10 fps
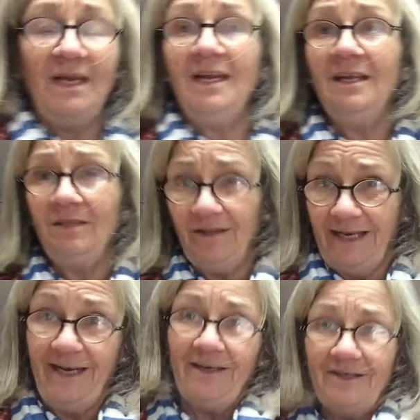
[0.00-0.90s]
in
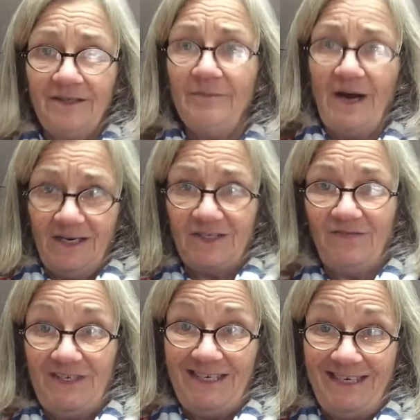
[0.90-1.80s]
the box
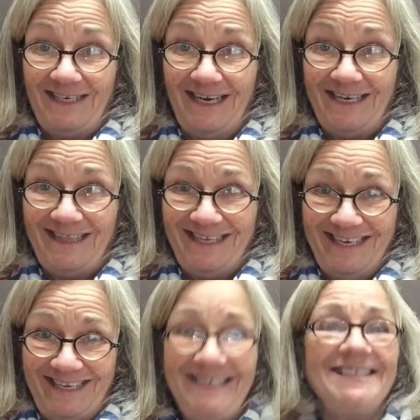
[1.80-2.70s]
of teeny tiny
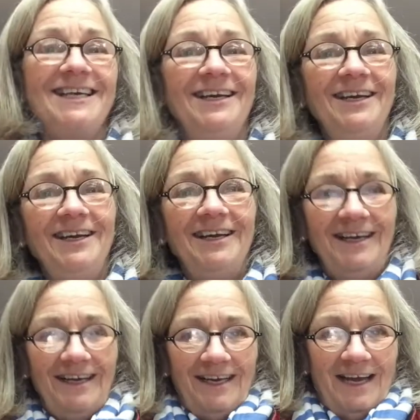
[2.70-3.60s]
things.
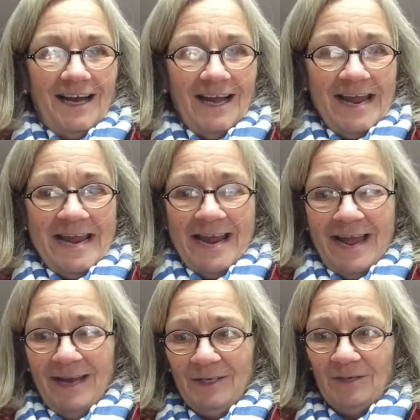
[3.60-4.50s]

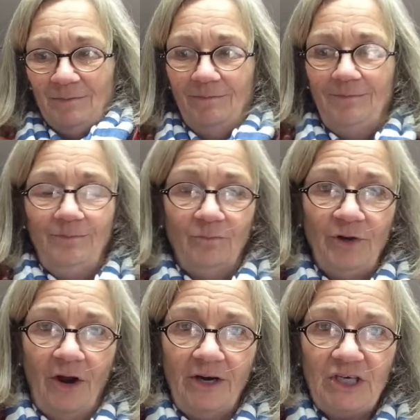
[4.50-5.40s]
And we
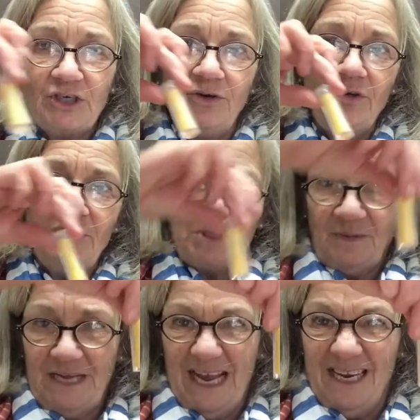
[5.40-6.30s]
already showed you the
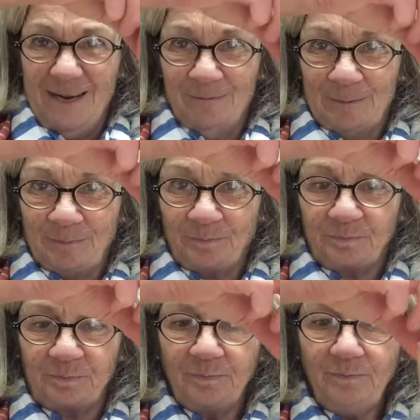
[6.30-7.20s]
spaghetti,
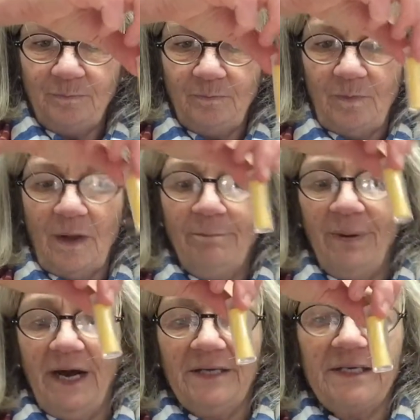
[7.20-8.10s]

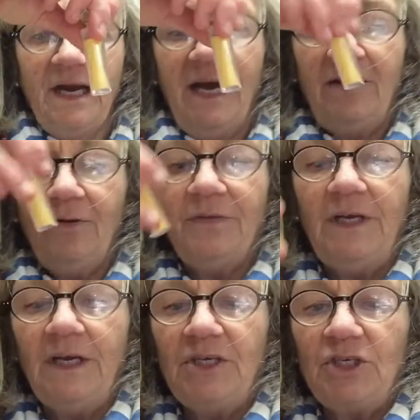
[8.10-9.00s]
but I don't
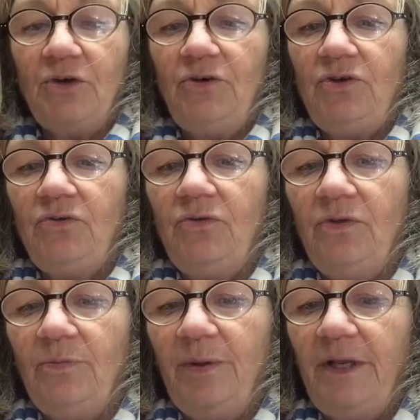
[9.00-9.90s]
think I showed you
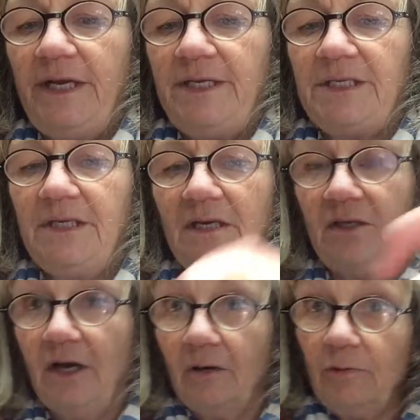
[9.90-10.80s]
the plate
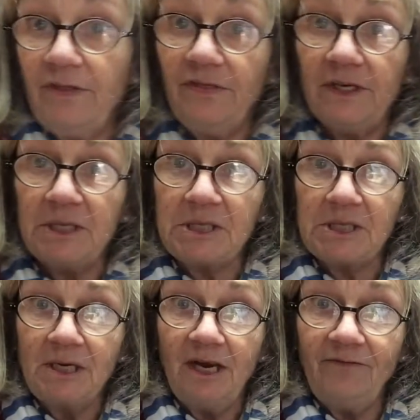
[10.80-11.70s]
along with this.
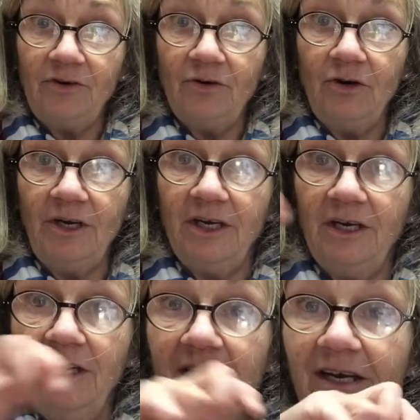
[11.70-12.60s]
After you cook it,
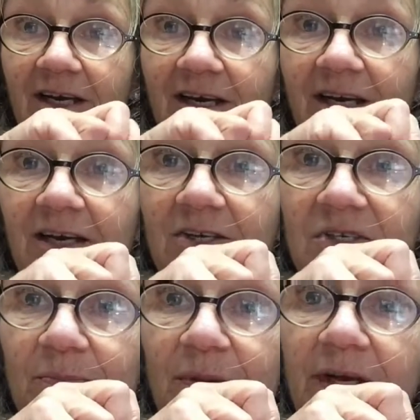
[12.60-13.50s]
here's
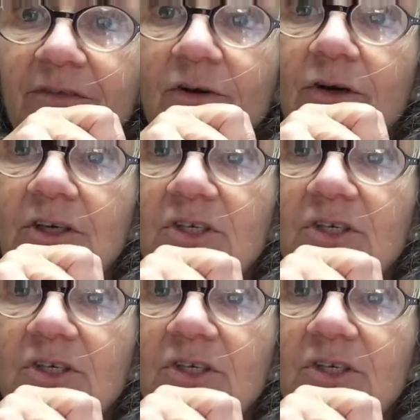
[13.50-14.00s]
the plate of cooked